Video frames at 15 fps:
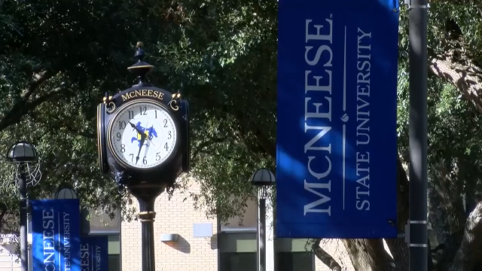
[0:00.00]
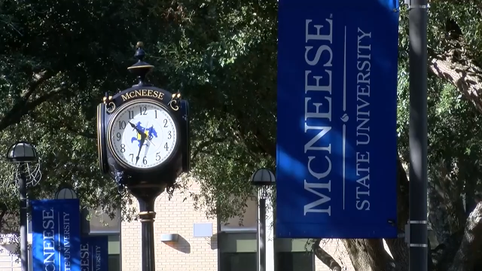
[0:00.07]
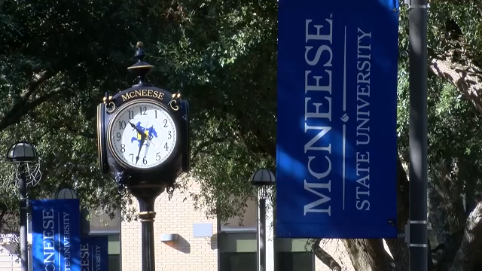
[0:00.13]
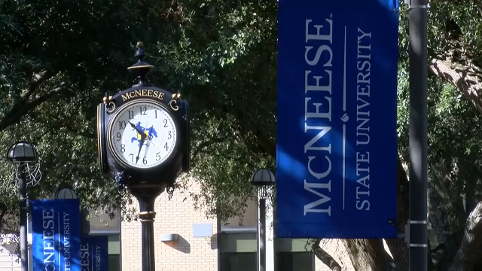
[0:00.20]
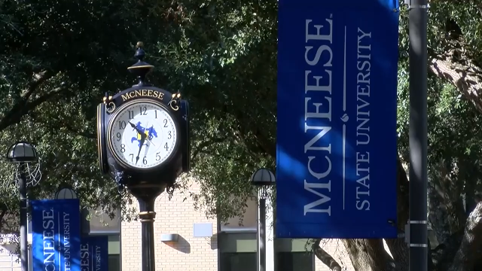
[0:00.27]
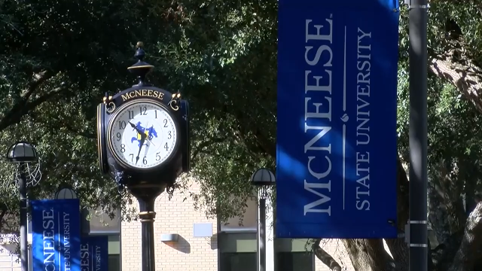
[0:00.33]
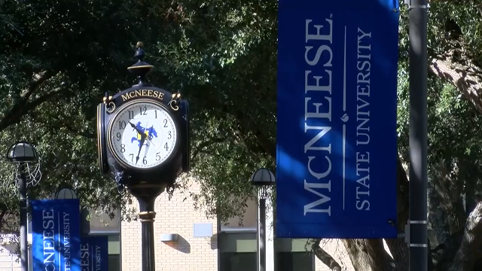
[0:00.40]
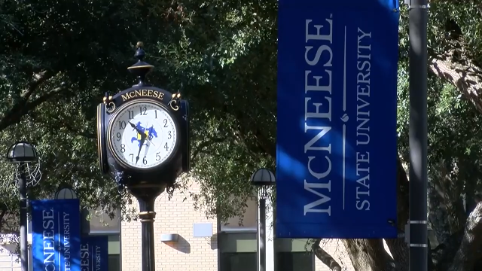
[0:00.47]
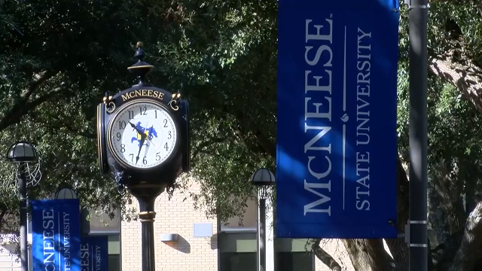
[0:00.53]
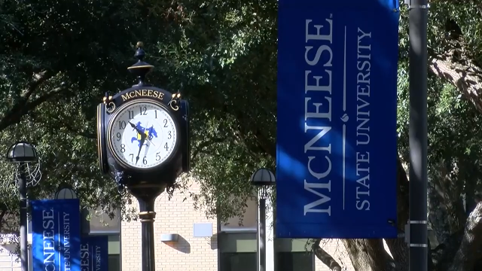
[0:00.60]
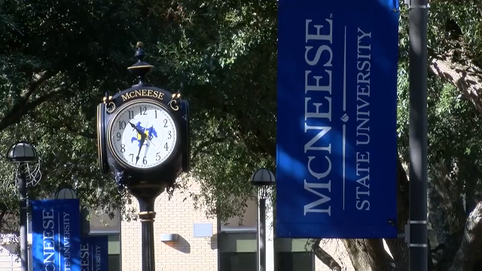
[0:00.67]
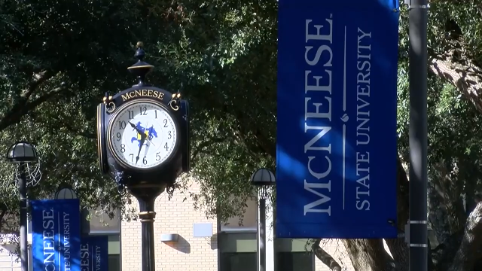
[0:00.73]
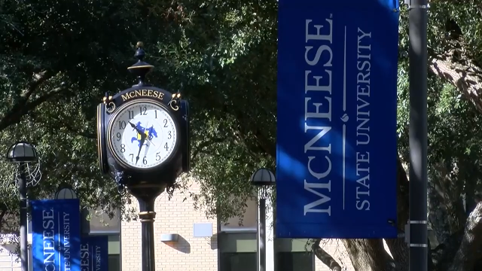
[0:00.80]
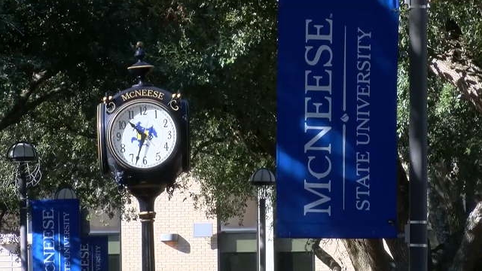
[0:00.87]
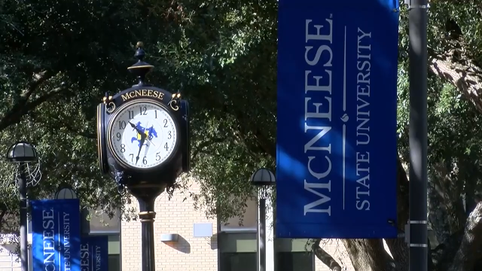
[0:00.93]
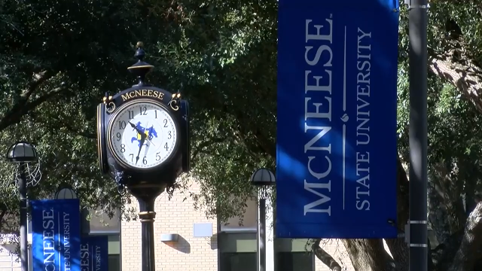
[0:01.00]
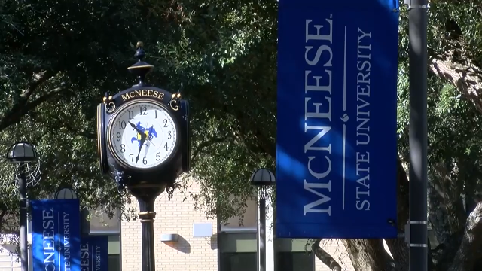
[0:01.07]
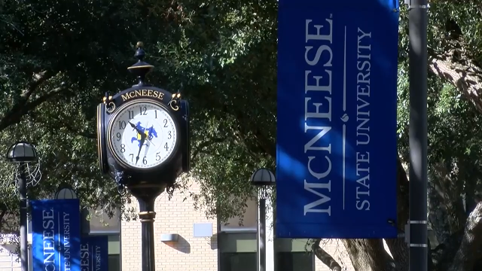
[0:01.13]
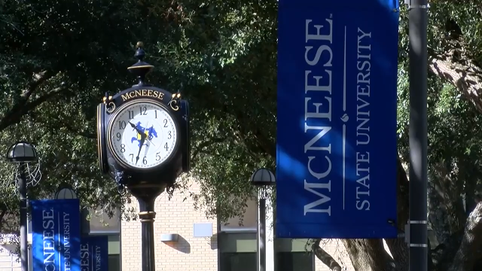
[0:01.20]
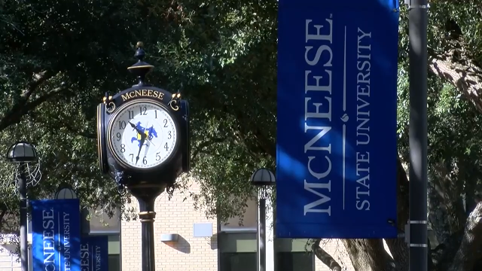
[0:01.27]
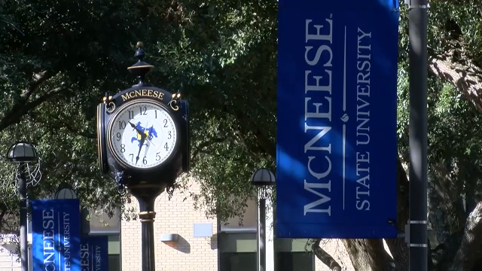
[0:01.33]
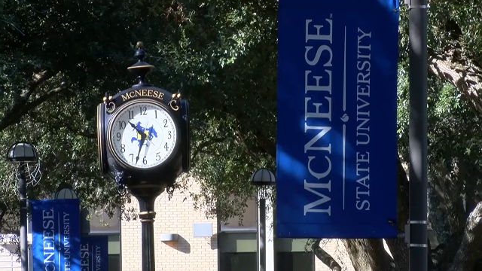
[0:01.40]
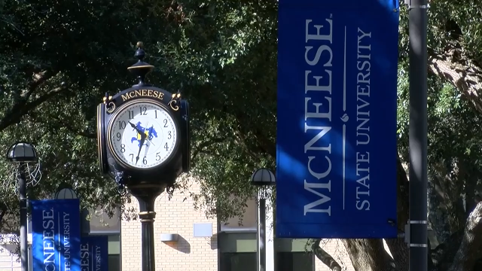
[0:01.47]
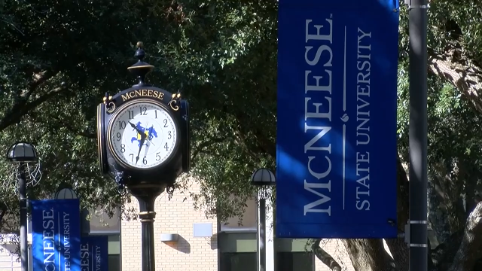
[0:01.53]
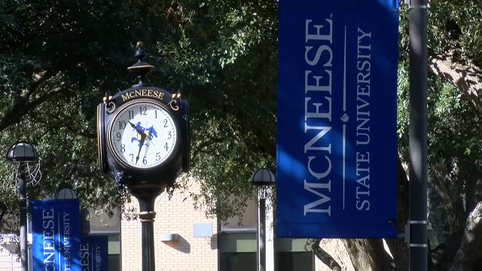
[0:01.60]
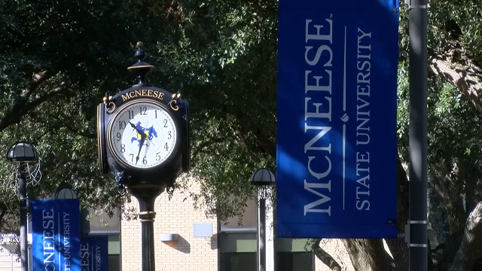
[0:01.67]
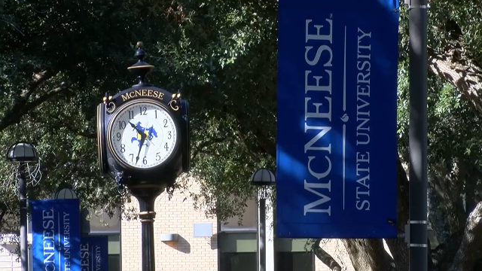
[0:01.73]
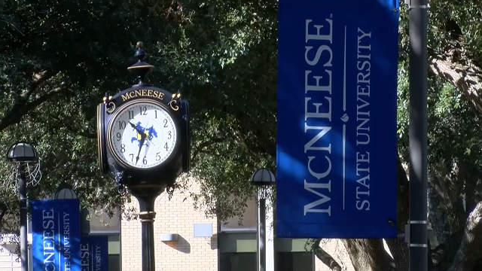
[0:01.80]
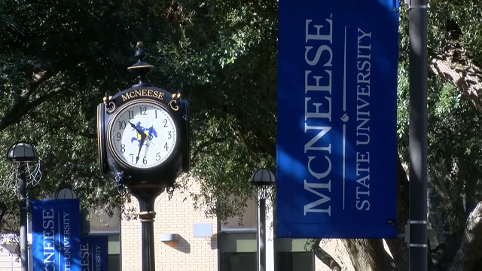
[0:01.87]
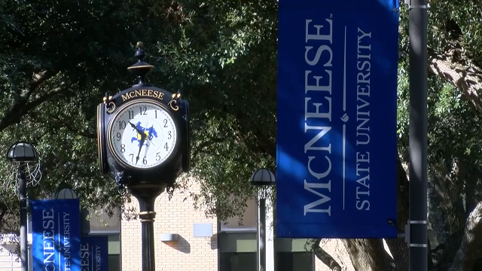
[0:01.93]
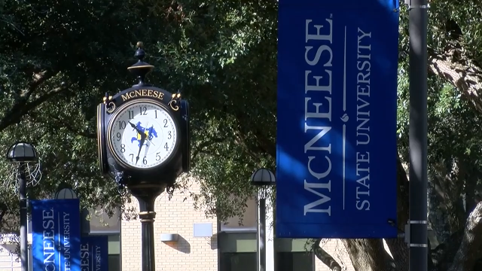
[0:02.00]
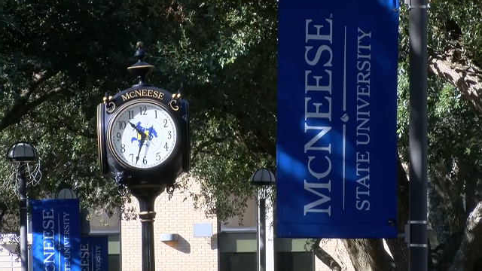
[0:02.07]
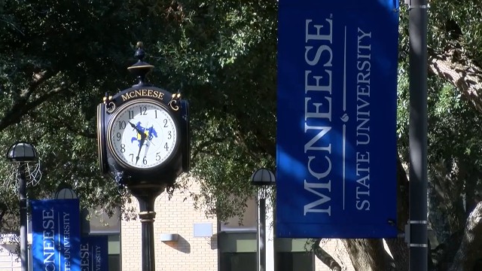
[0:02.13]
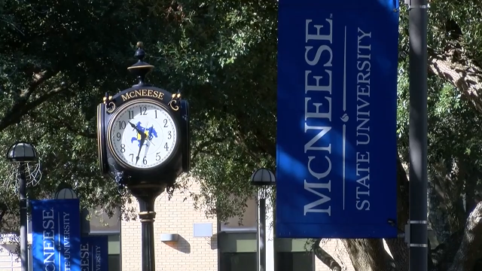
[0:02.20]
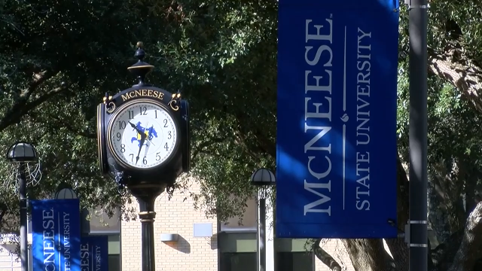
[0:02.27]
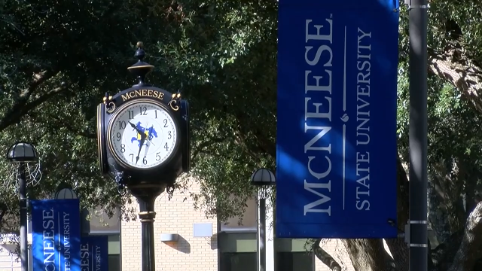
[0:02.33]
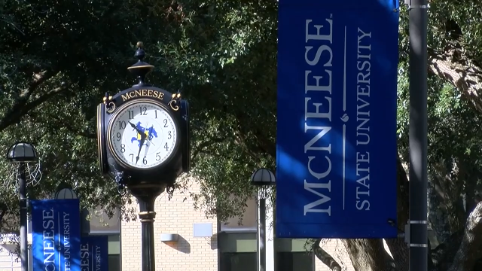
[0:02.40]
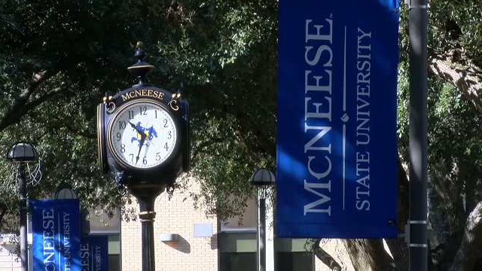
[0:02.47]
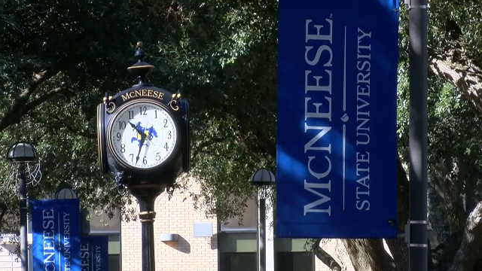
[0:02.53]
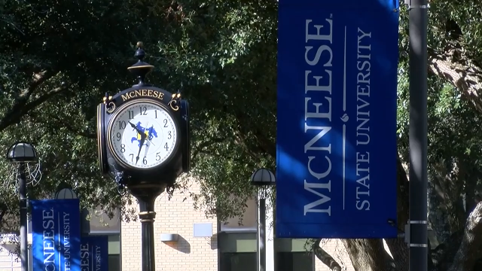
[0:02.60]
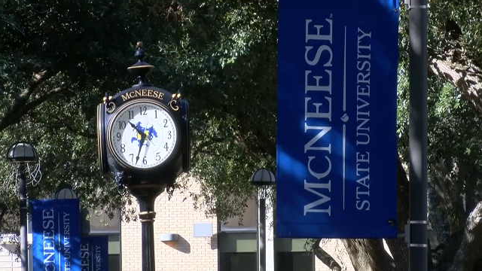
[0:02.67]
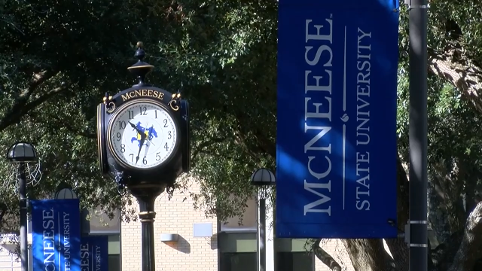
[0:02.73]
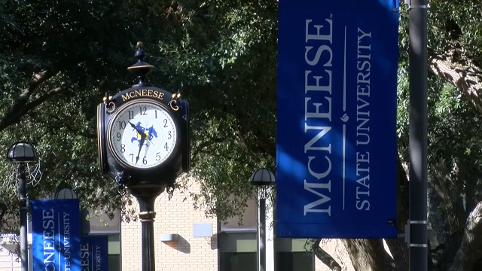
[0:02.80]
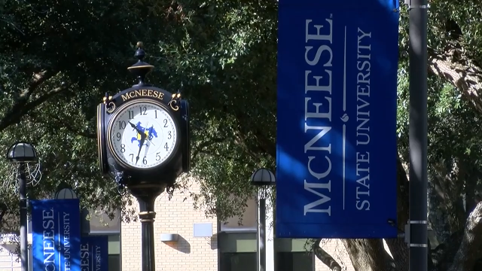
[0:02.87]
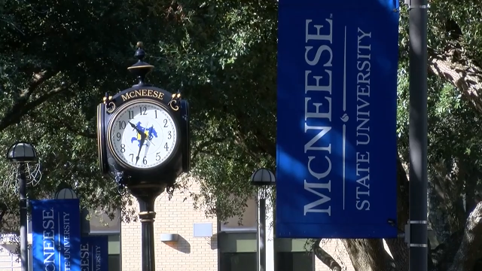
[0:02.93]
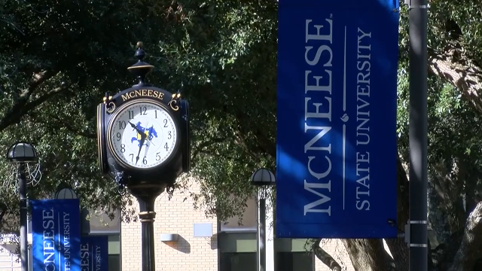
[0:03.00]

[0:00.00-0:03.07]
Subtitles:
Nobody's mouth can be seen.